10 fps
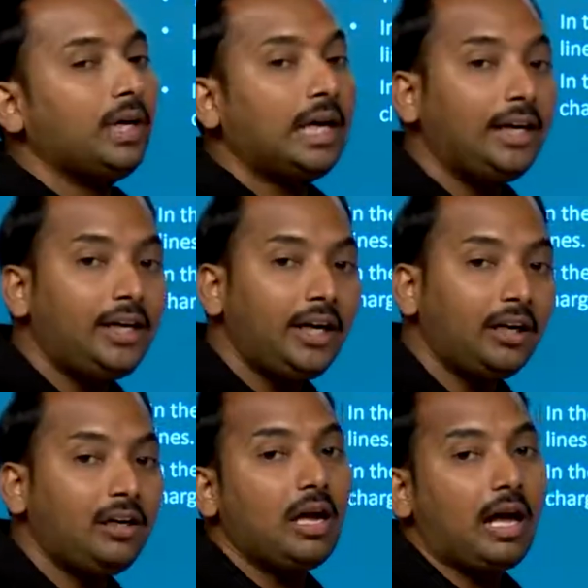
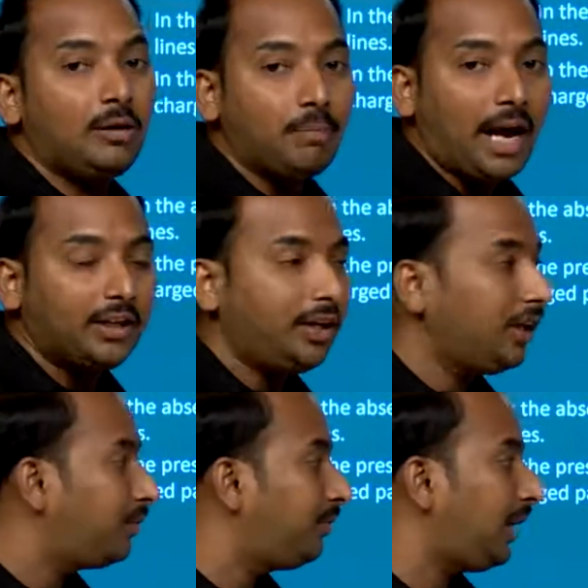electrical and magnetic
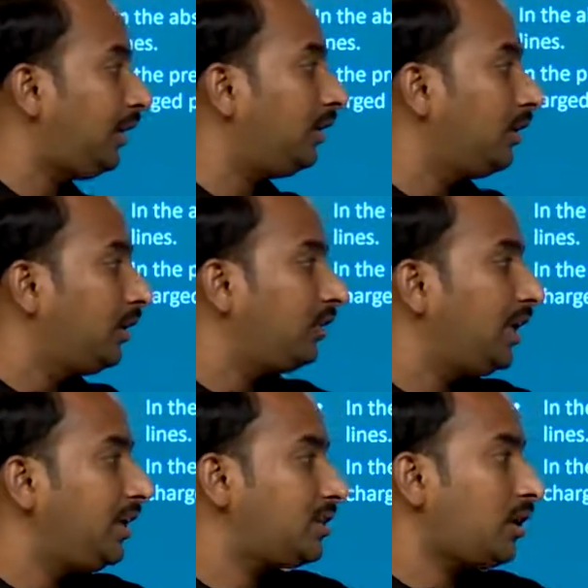field,
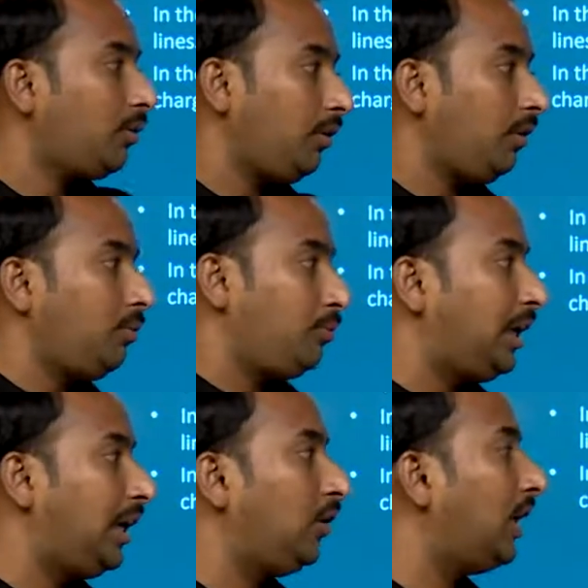these
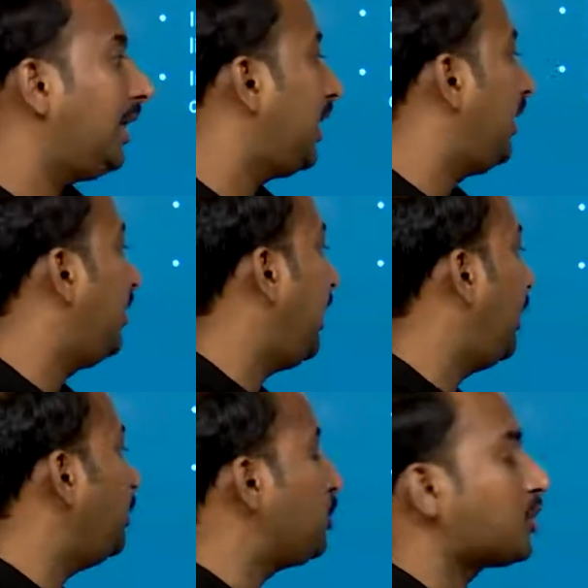behave like a
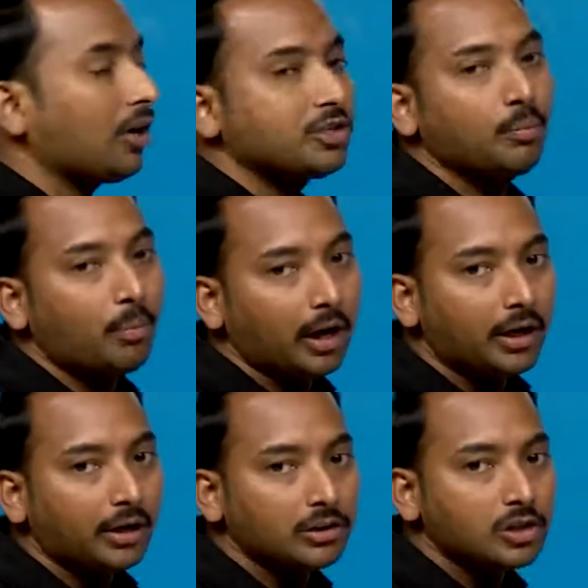negative charged
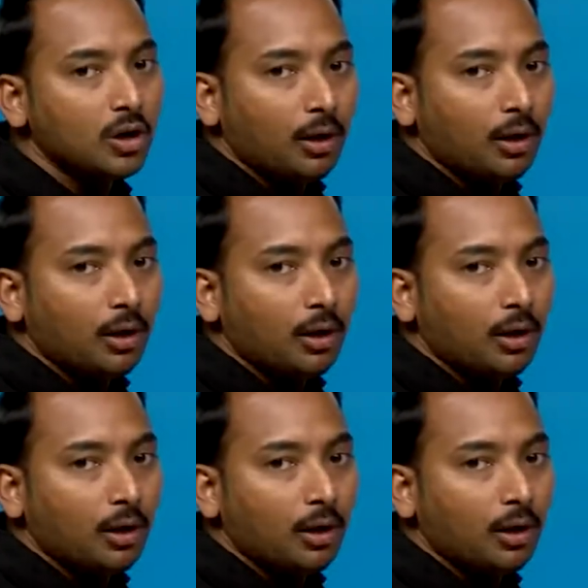particles.